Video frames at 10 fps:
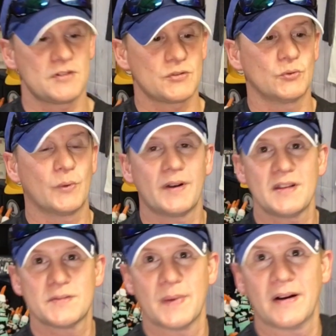sold one of
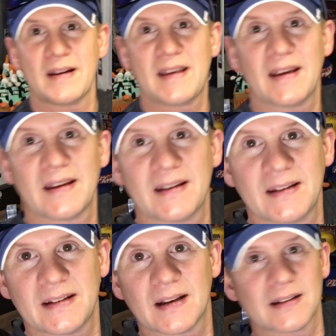these Mary
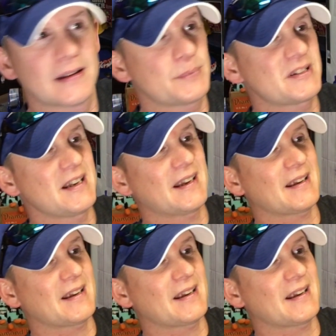Kay lipstick